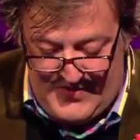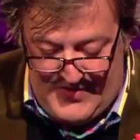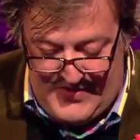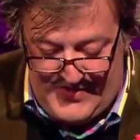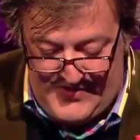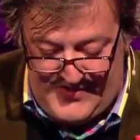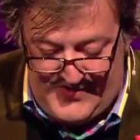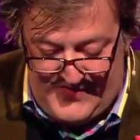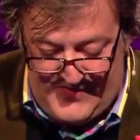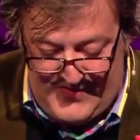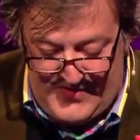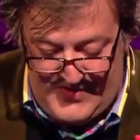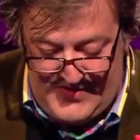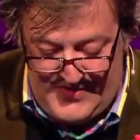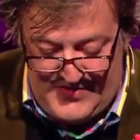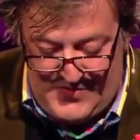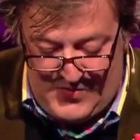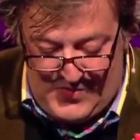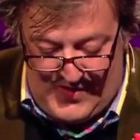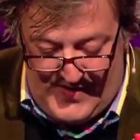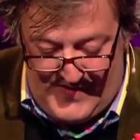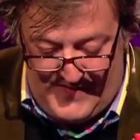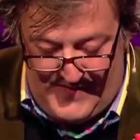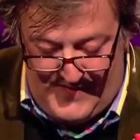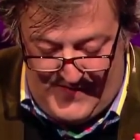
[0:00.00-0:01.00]
Christopher and his
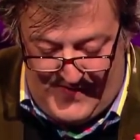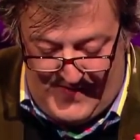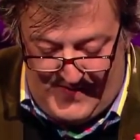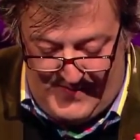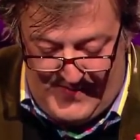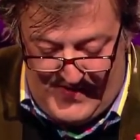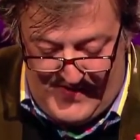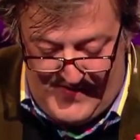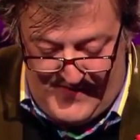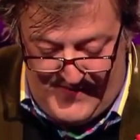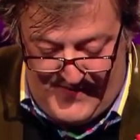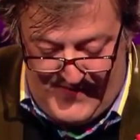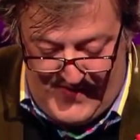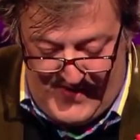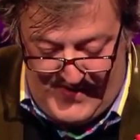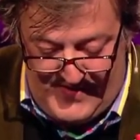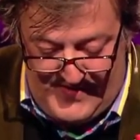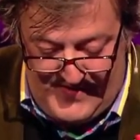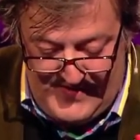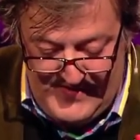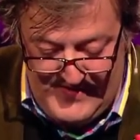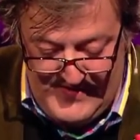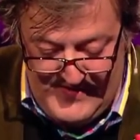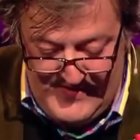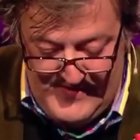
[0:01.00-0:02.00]
wife are by the
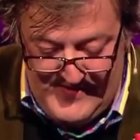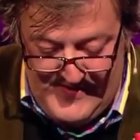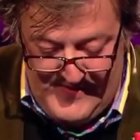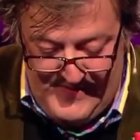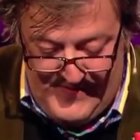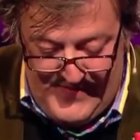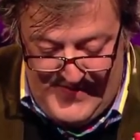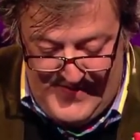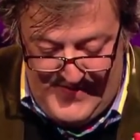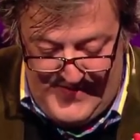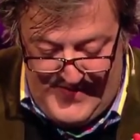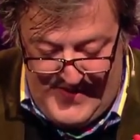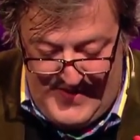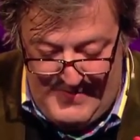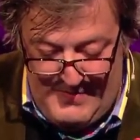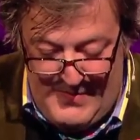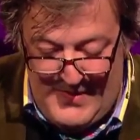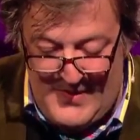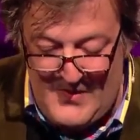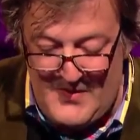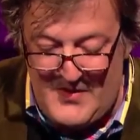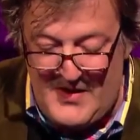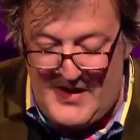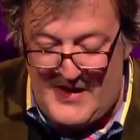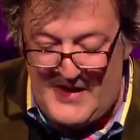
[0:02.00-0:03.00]
fact that they
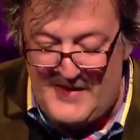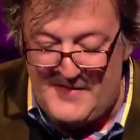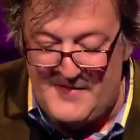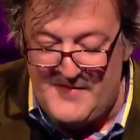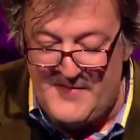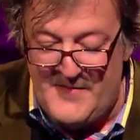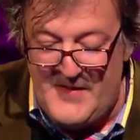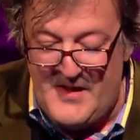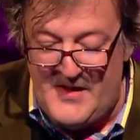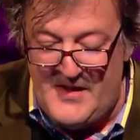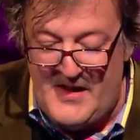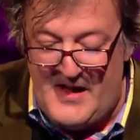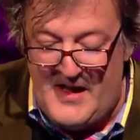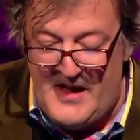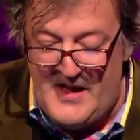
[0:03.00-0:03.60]
both have an